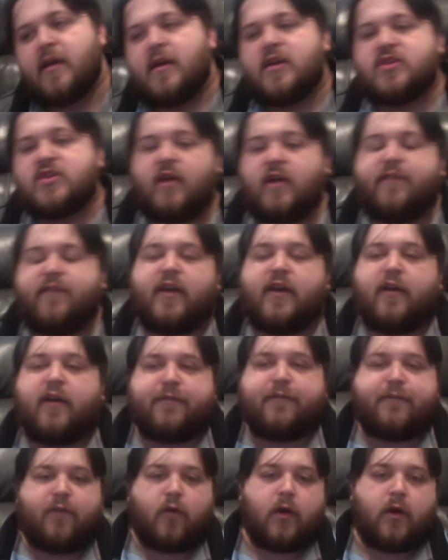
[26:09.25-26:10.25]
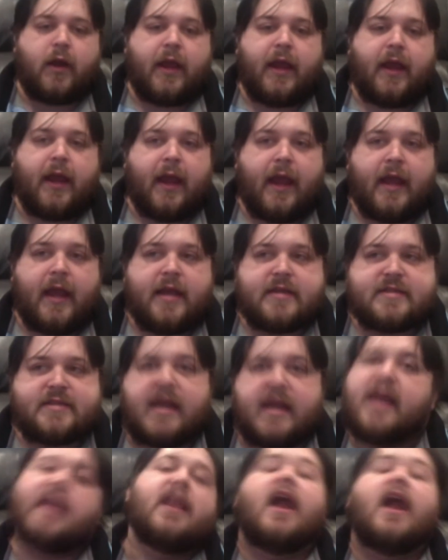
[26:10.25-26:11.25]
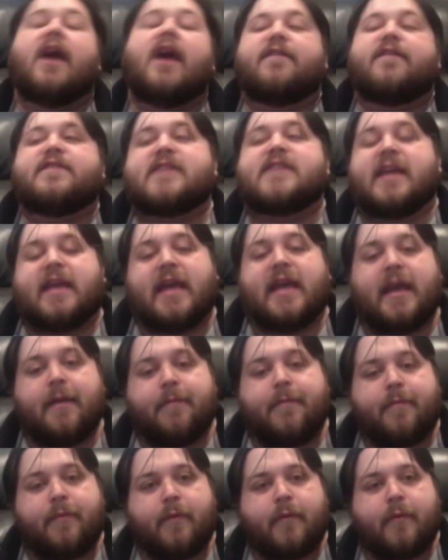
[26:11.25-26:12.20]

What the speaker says: So I figure 40 is enough to keep